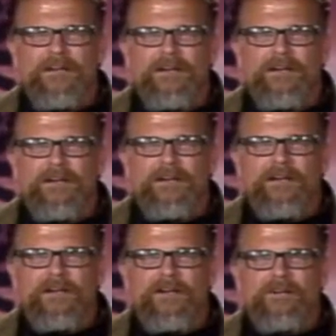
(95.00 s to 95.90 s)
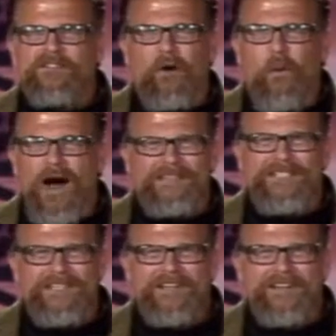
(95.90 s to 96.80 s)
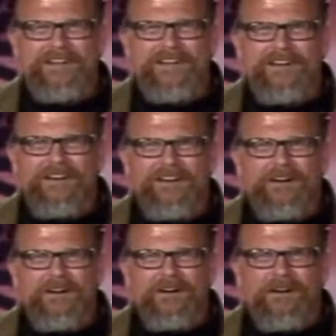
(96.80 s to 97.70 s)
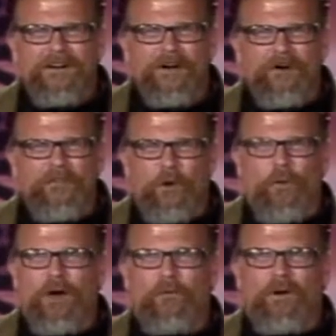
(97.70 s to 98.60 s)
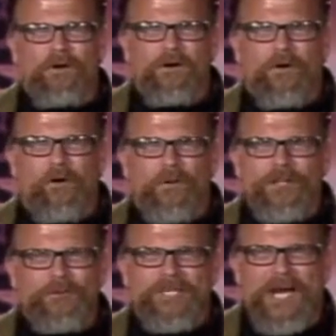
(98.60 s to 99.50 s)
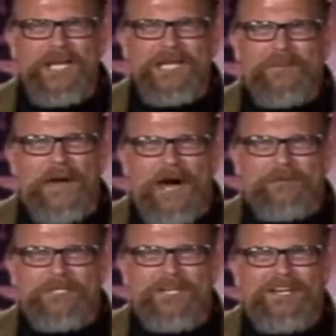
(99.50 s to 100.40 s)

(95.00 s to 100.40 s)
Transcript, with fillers: the United States based on what? religion is evil. You're an evil person. What are you talking about?